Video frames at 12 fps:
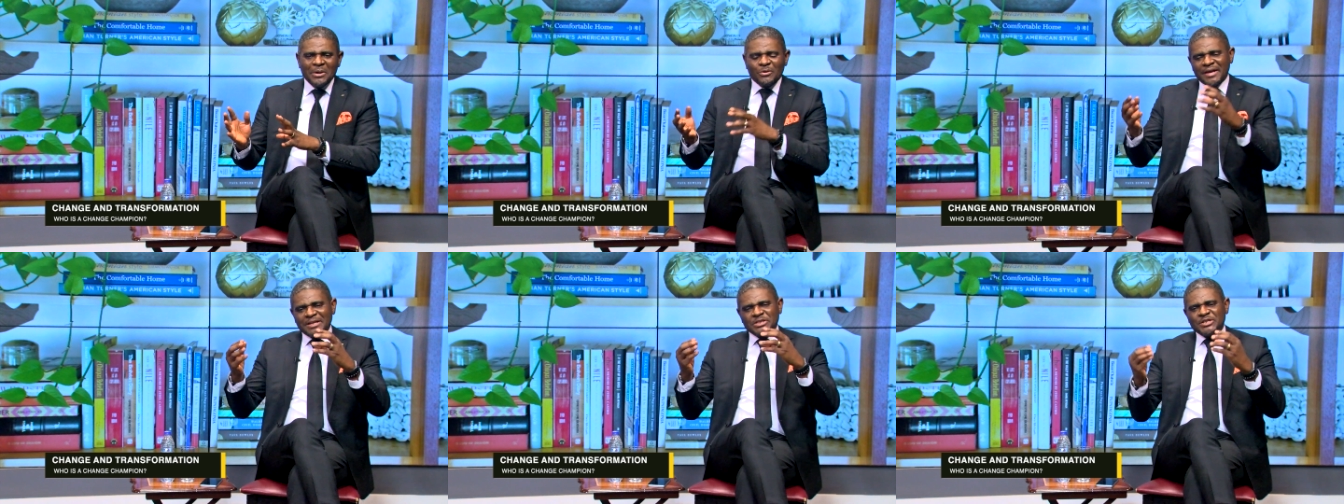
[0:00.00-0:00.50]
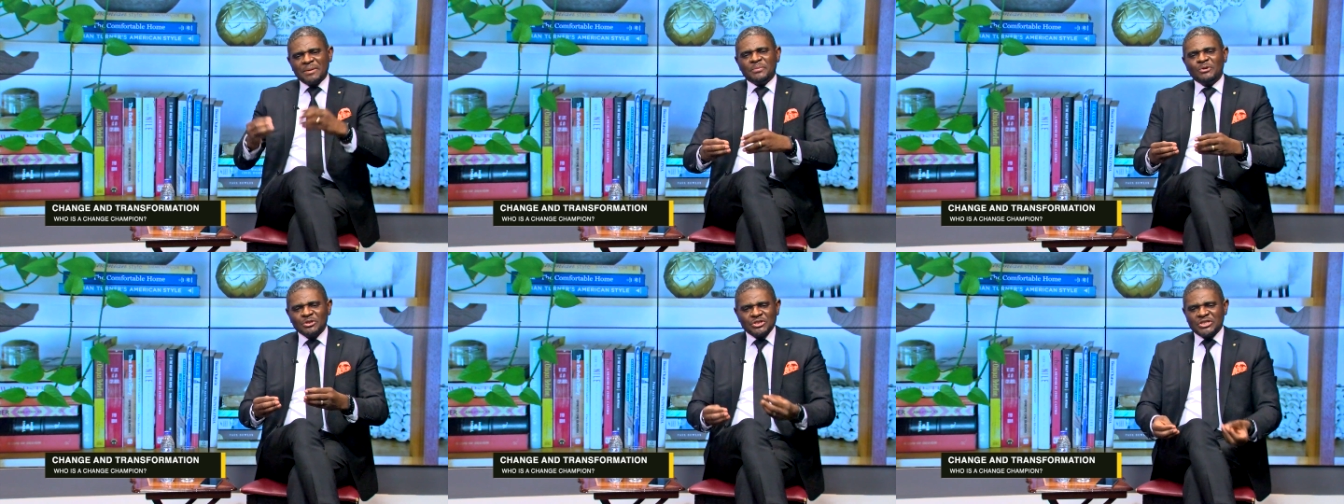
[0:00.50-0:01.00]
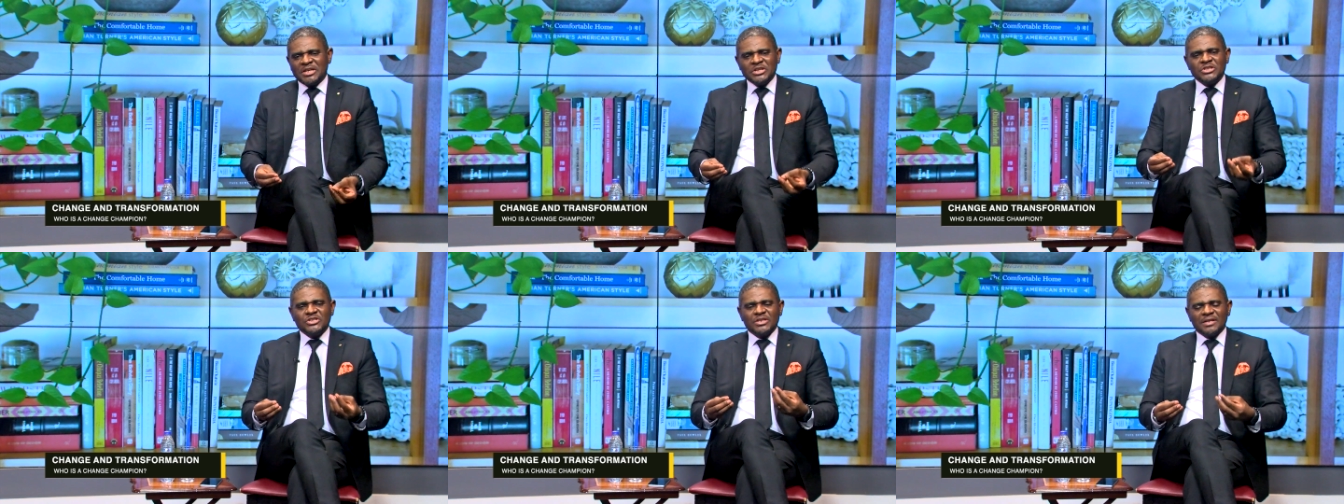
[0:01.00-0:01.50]
You can champion
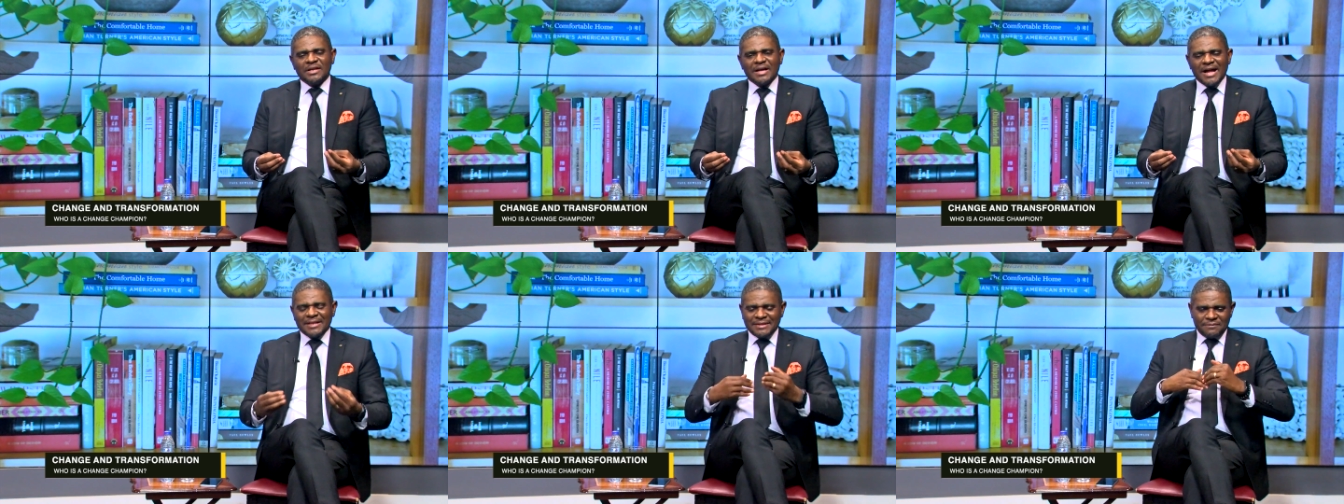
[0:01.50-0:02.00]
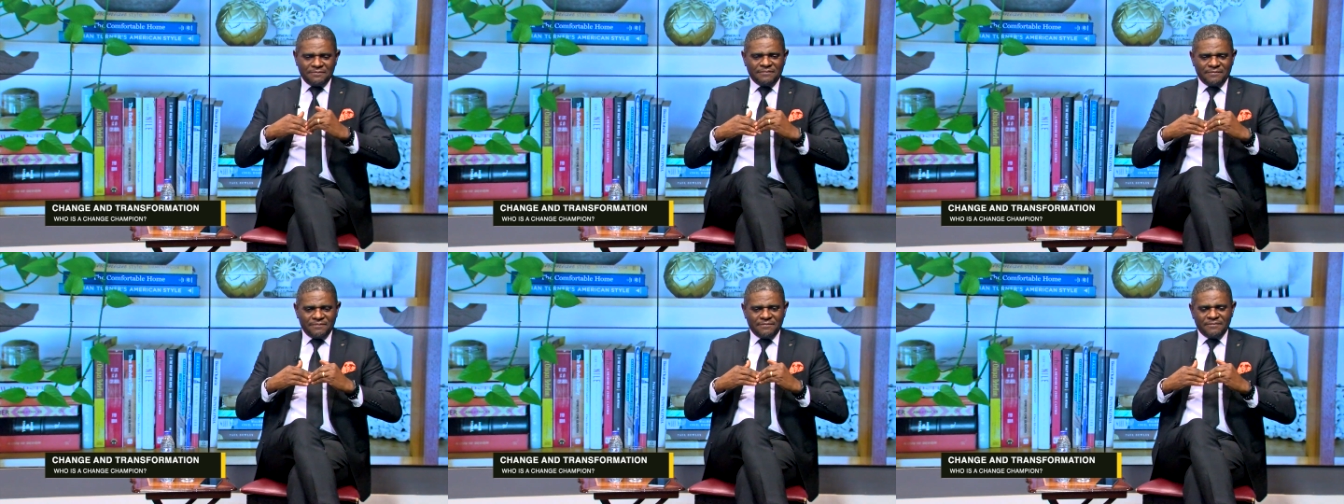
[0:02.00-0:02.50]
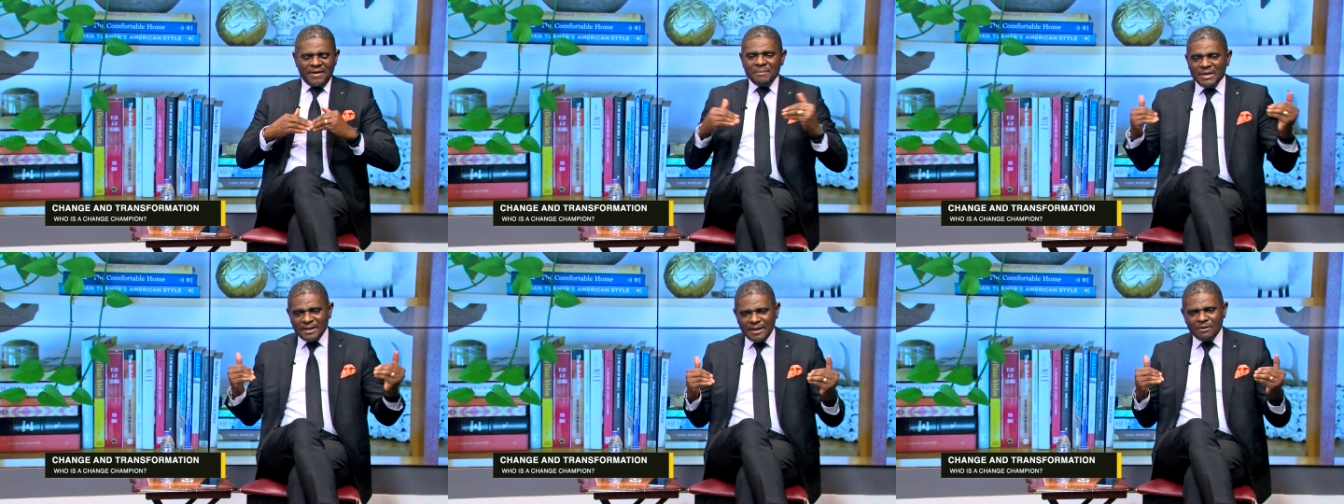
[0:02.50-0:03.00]
change at a
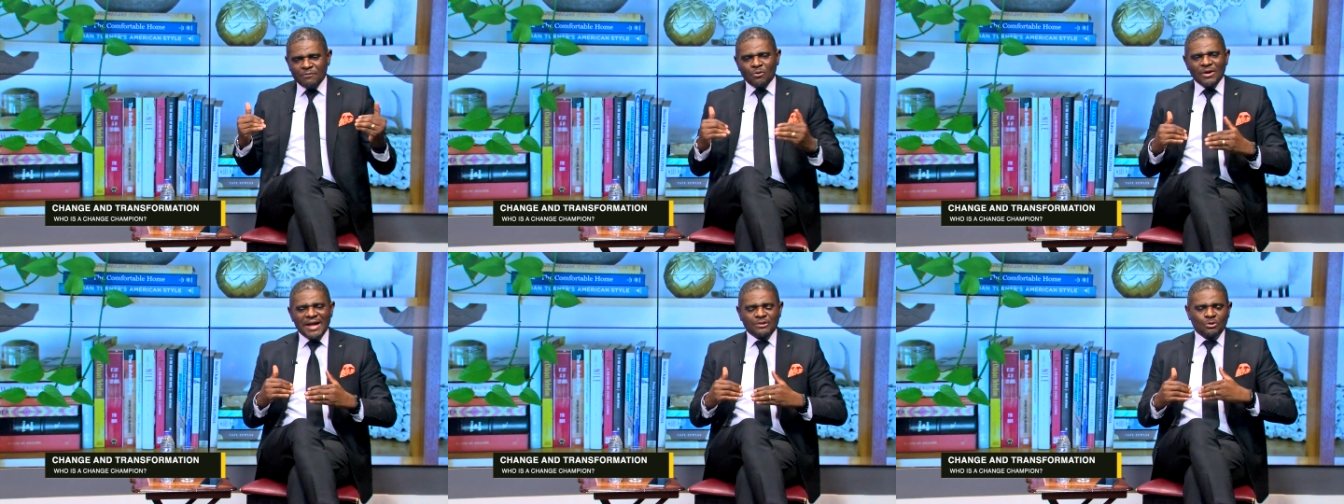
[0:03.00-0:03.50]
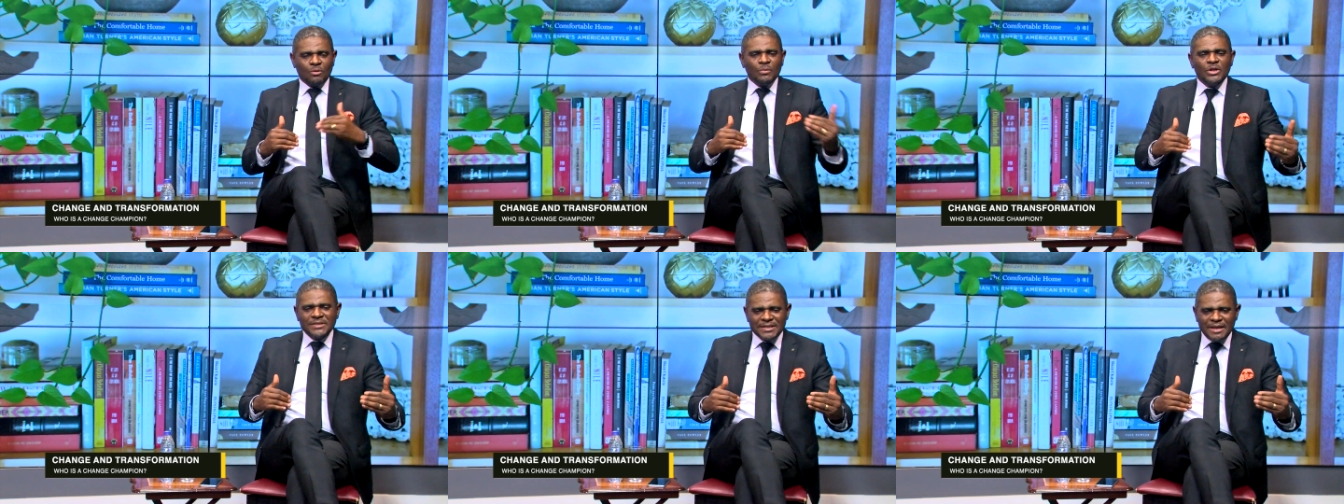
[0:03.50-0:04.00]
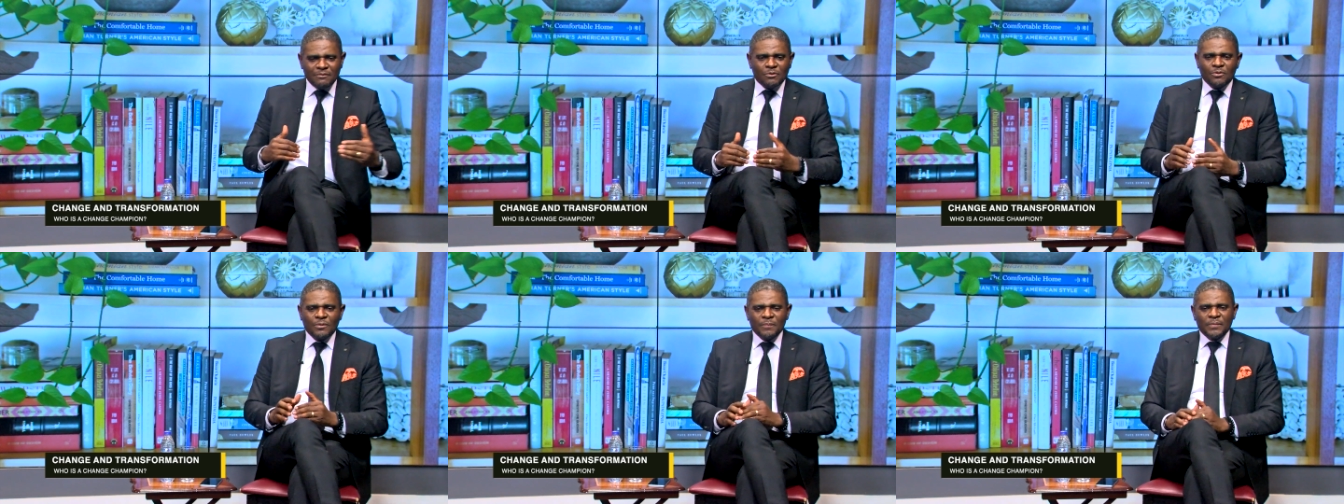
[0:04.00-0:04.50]
family level, at community
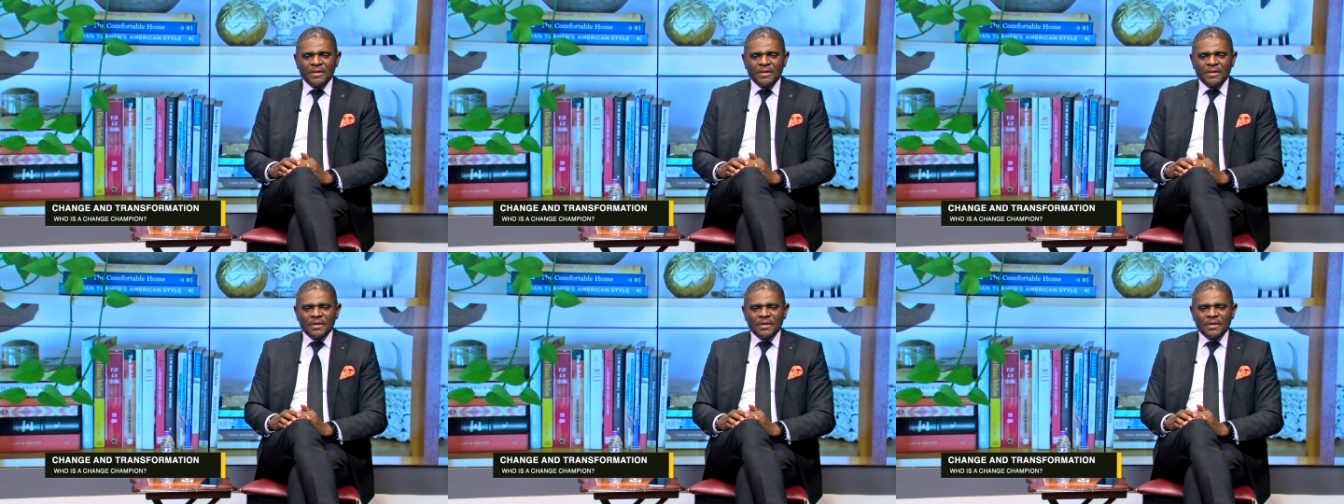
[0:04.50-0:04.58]
level,